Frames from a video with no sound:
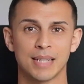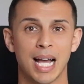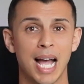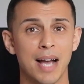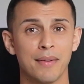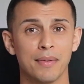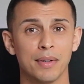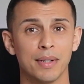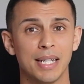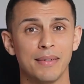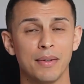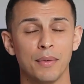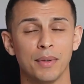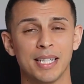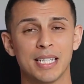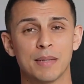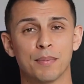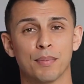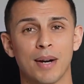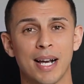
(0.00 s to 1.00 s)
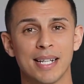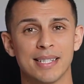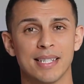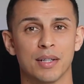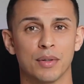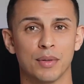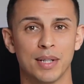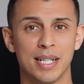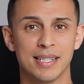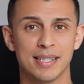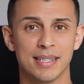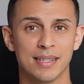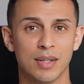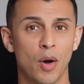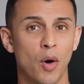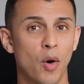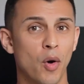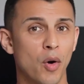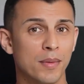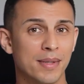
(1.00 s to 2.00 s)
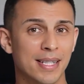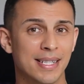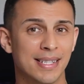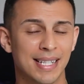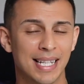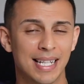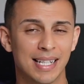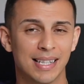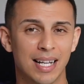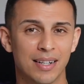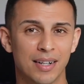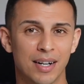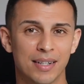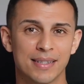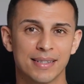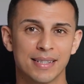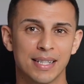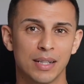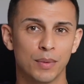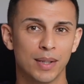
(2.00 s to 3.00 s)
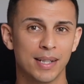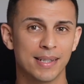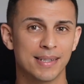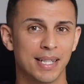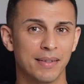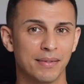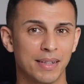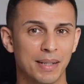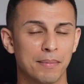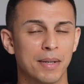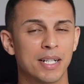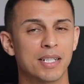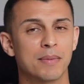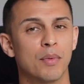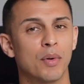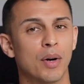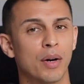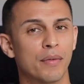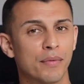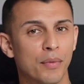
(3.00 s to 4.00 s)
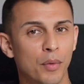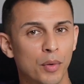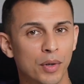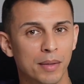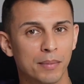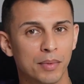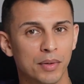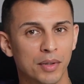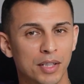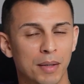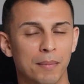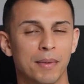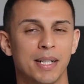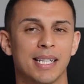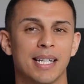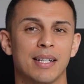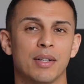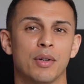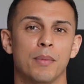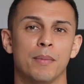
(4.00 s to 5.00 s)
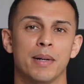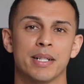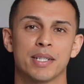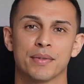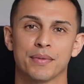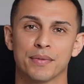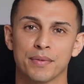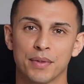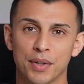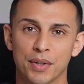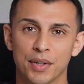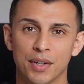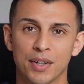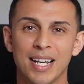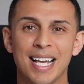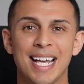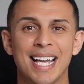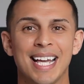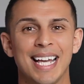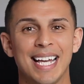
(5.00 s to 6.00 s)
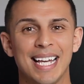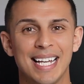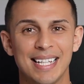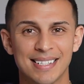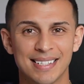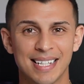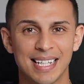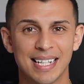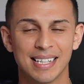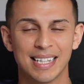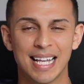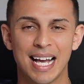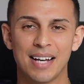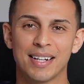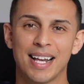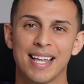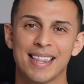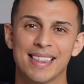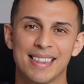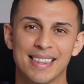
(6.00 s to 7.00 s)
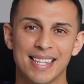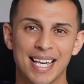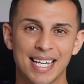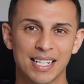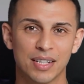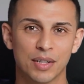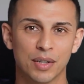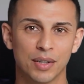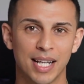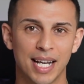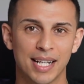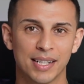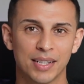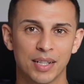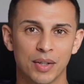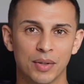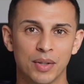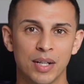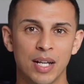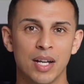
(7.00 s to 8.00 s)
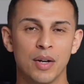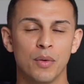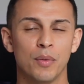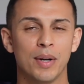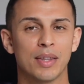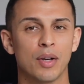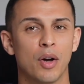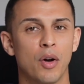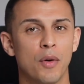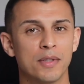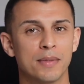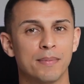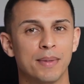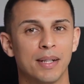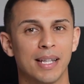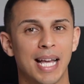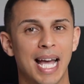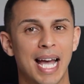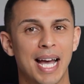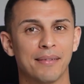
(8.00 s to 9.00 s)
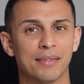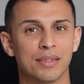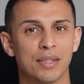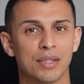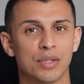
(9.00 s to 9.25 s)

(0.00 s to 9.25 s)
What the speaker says: However, even with these price increases, homes in St. Cloud are still relatively much more affordable. Your money can go much further in St. Cloud than in Orlando, with homes built after